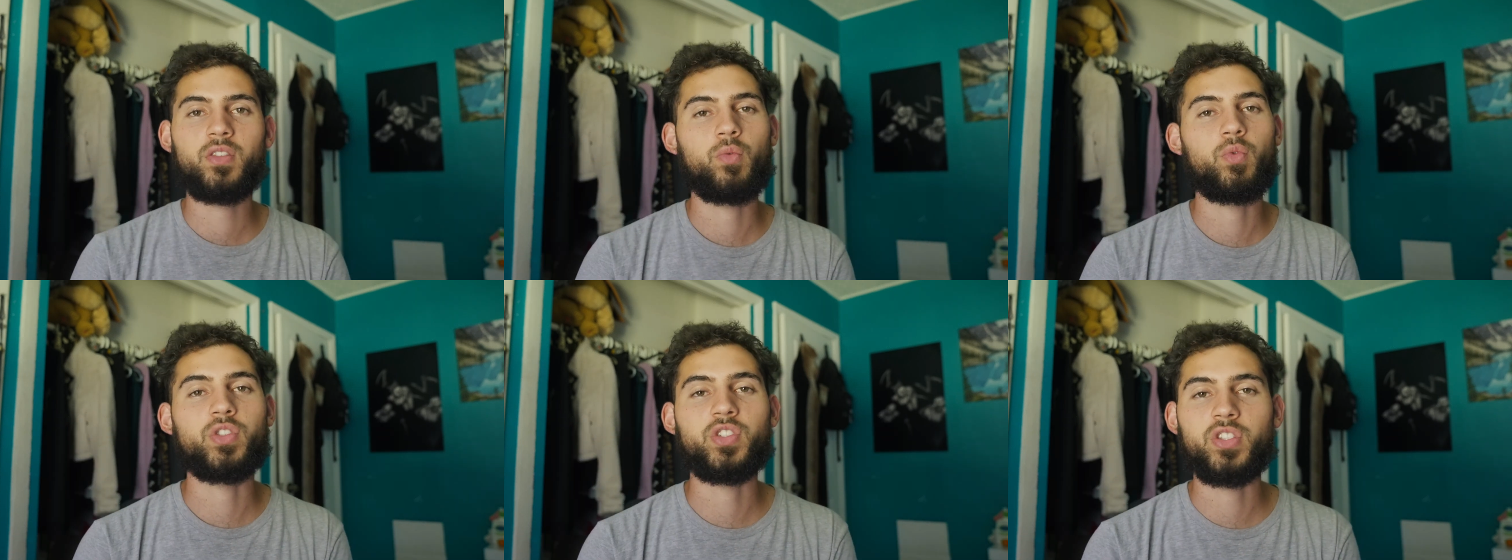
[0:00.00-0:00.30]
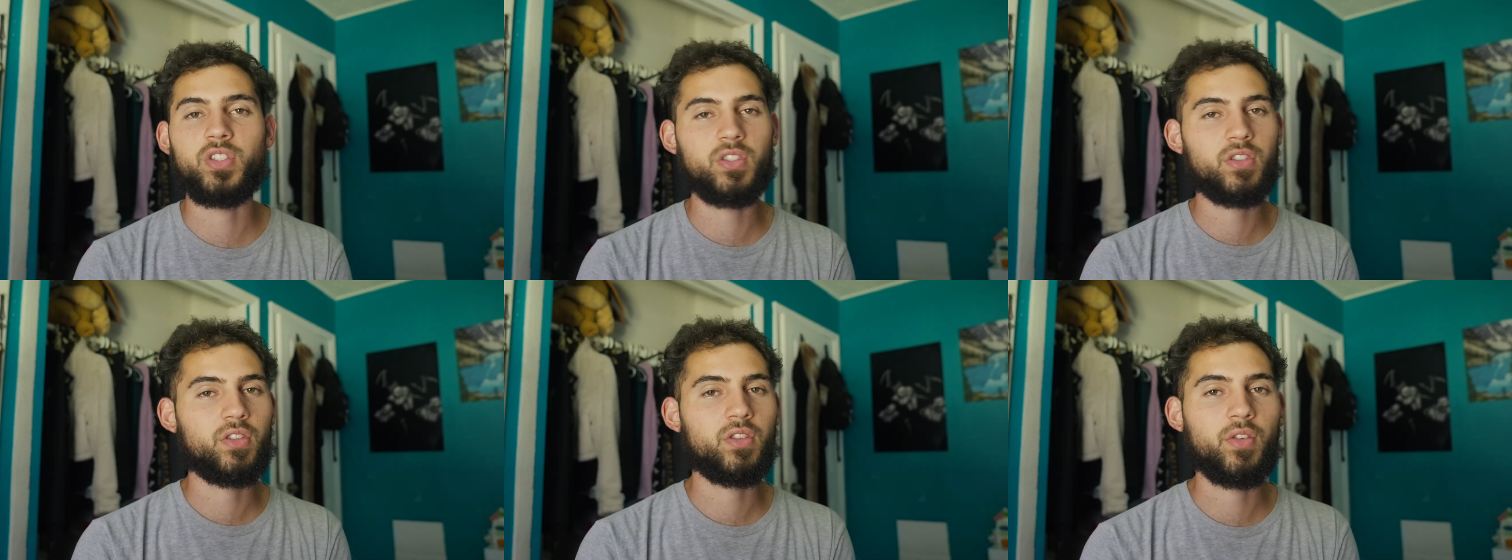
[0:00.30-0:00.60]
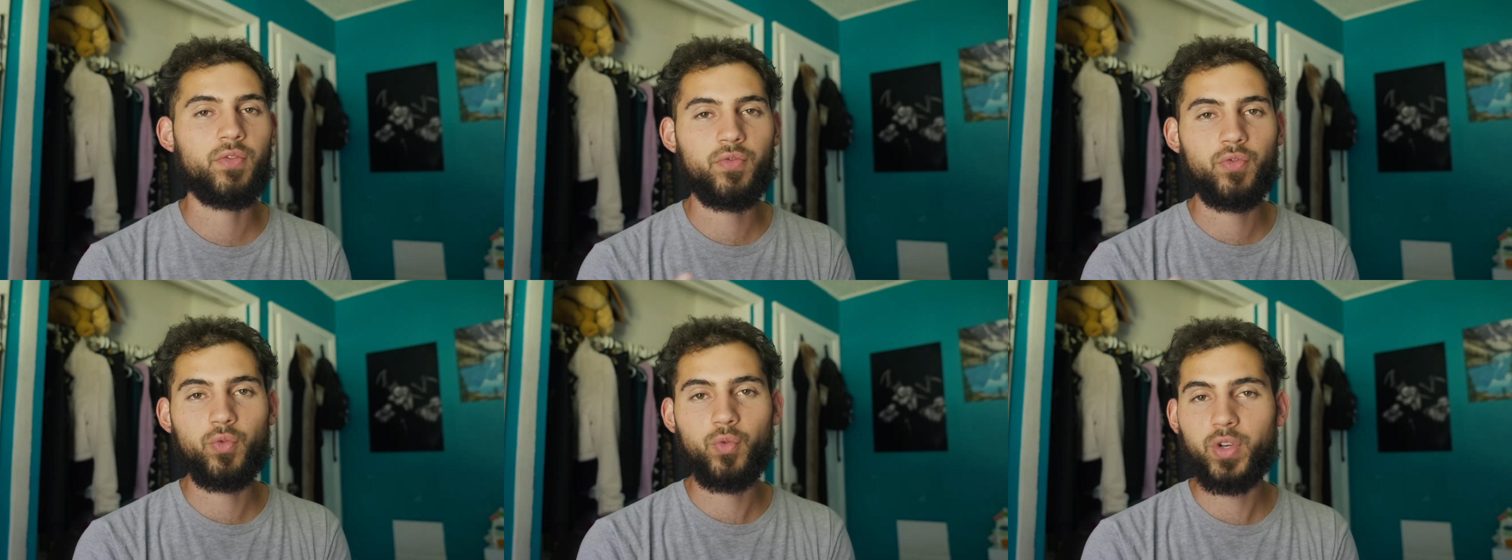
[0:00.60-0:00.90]
which is the
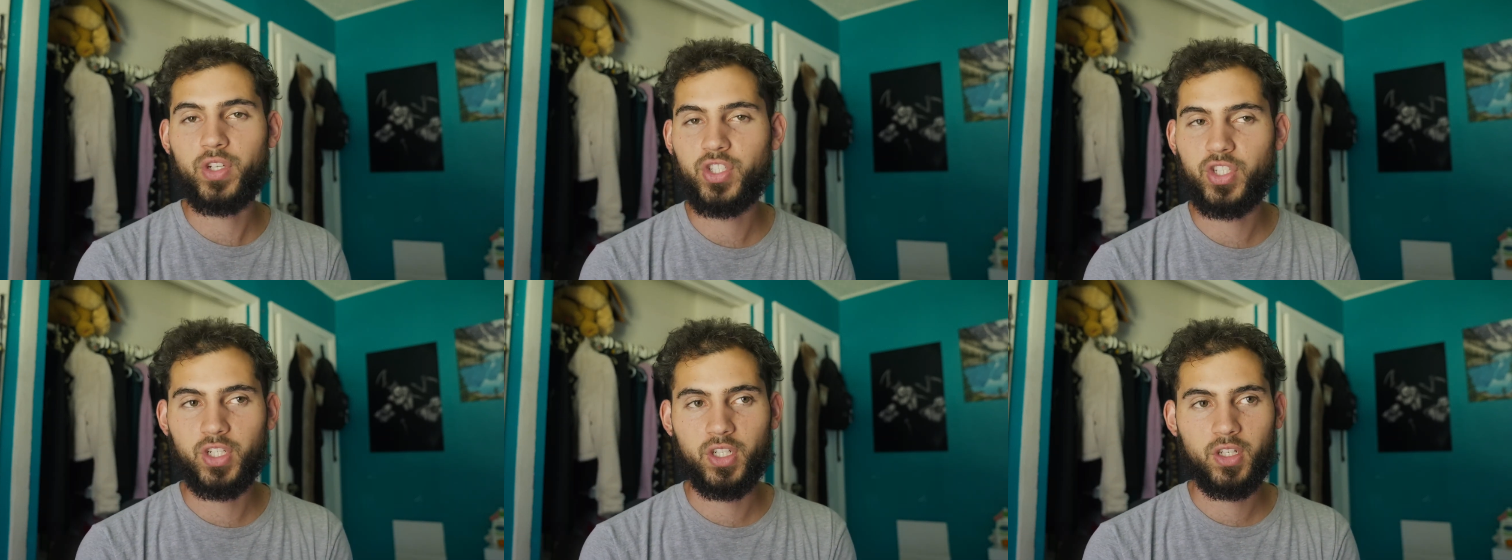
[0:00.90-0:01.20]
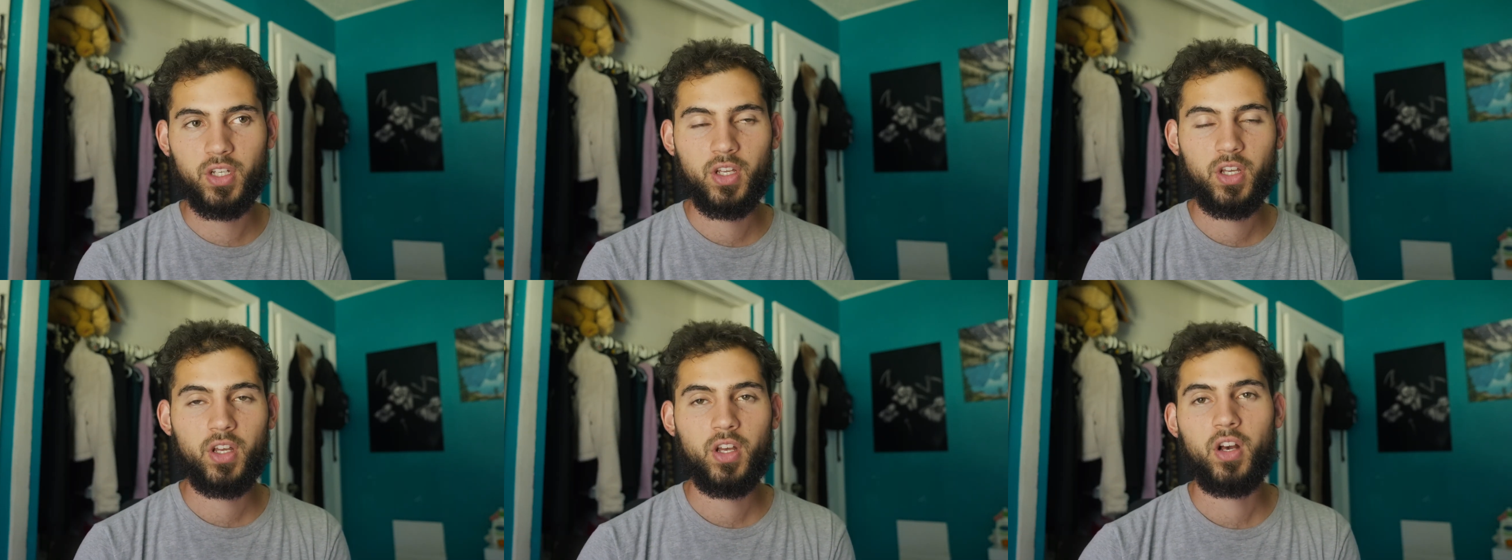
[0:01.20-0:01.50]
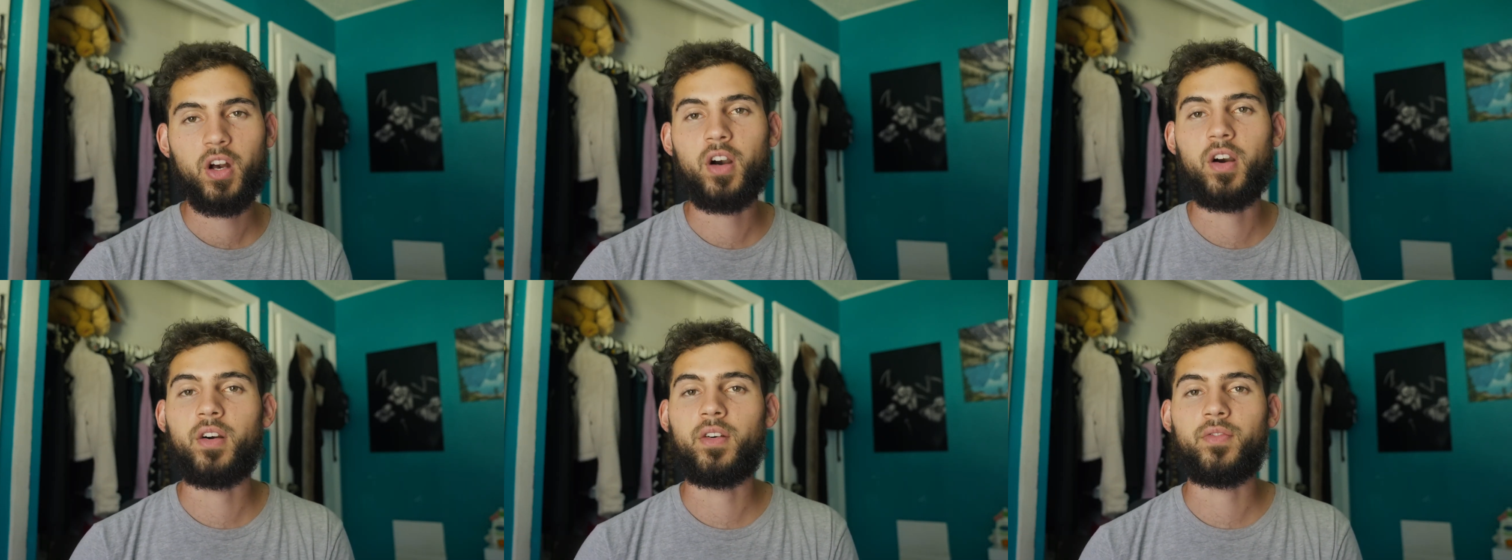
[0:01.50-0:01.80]
fruition
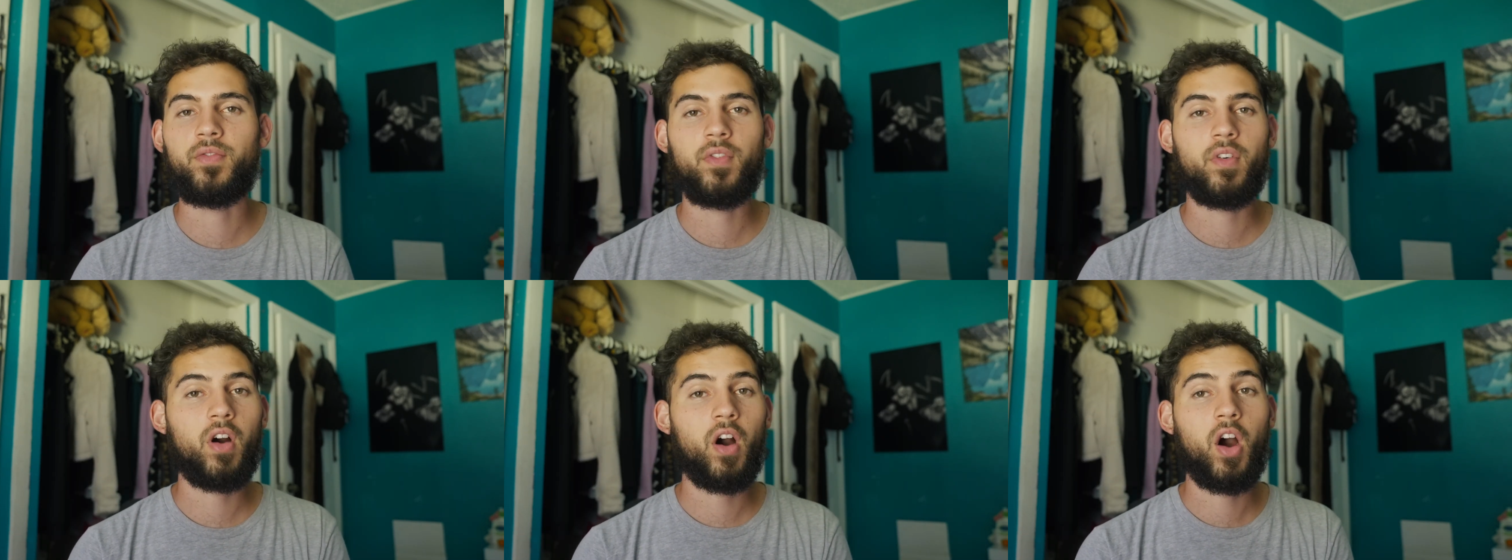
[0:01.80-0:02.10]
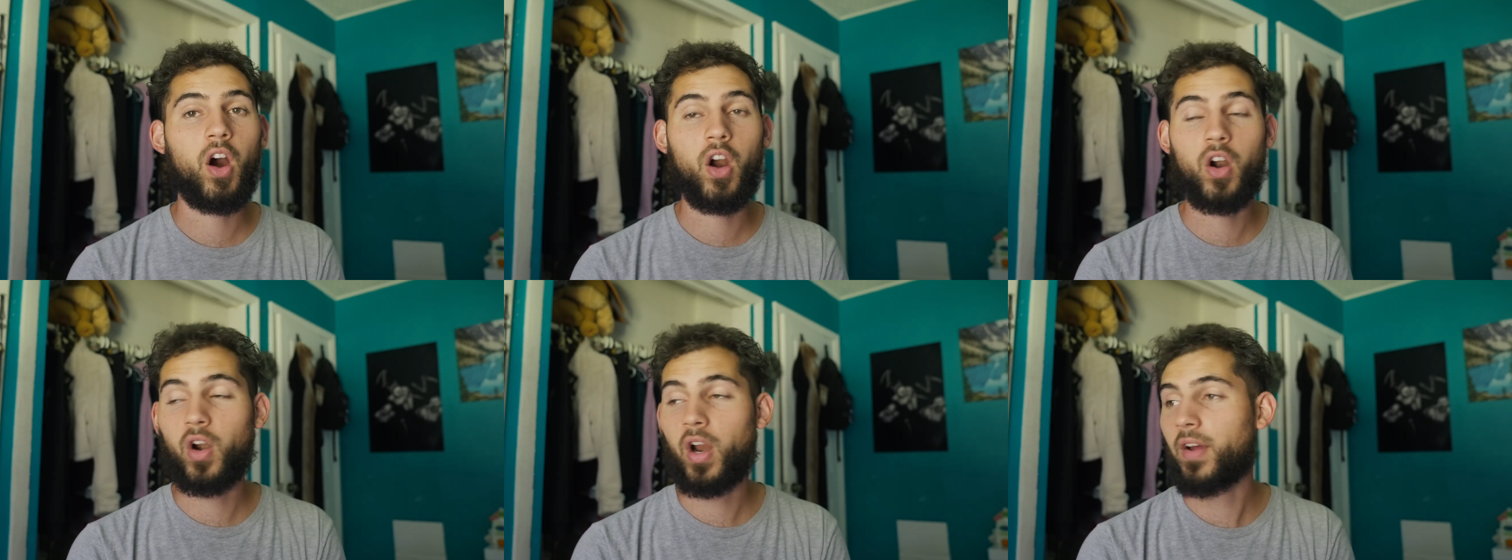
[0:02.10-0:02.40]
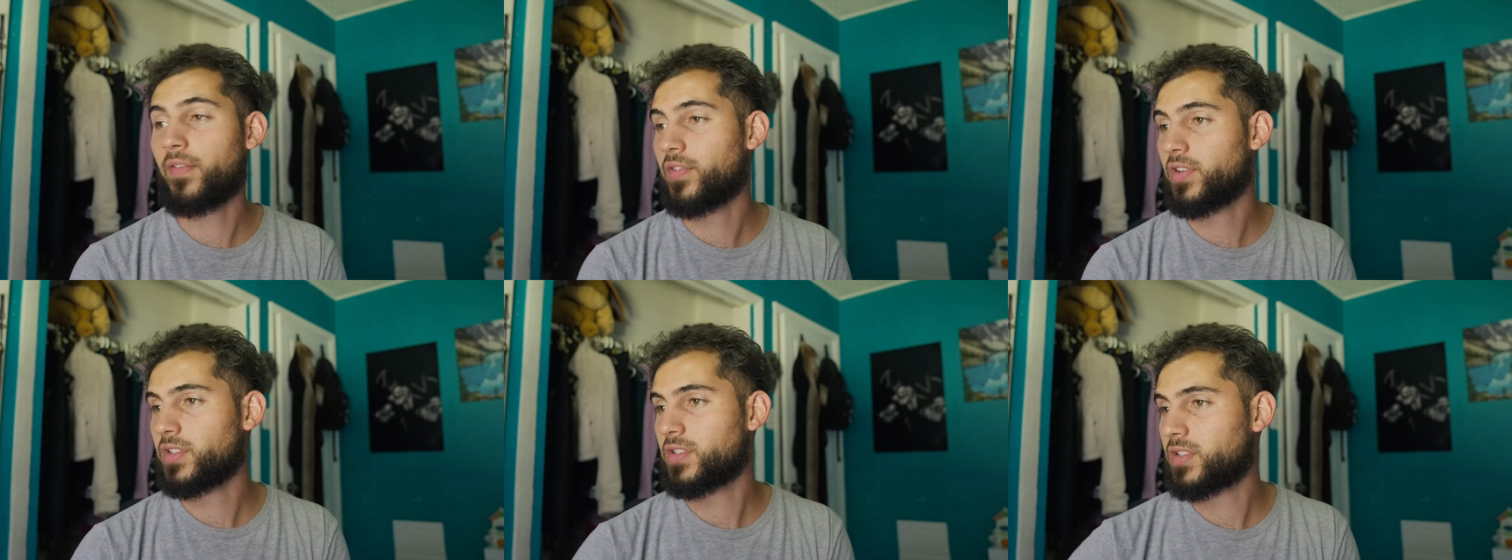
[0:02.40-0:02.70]
of our
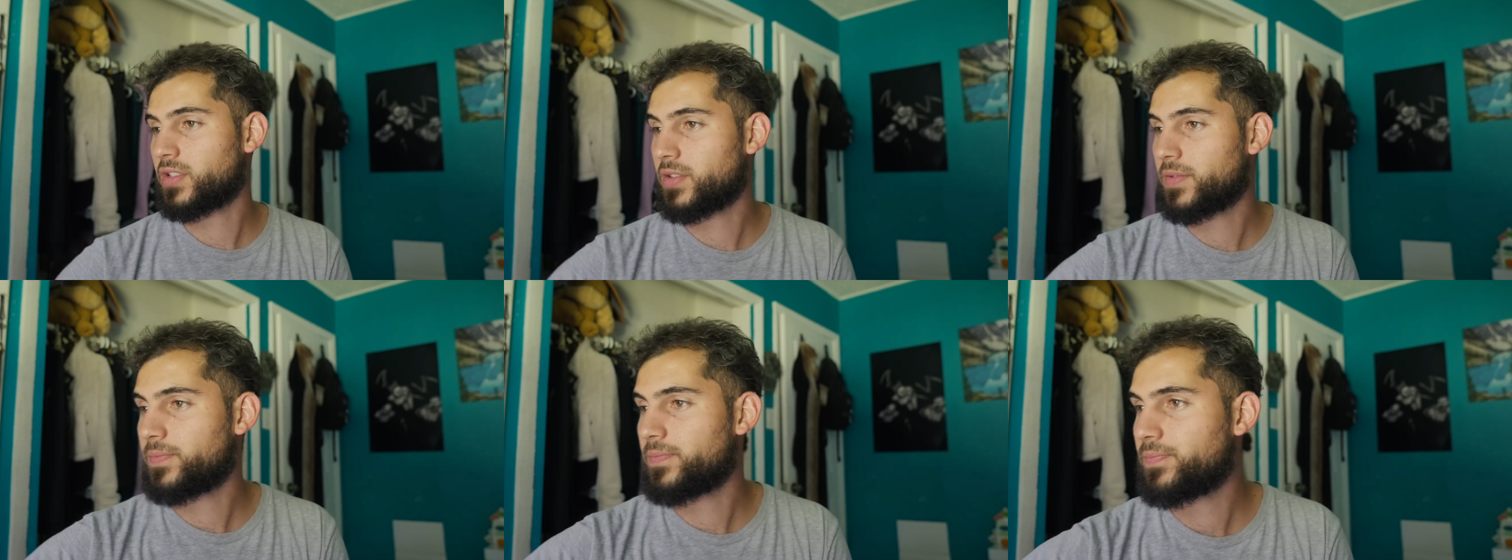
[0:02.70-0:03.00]
efforts.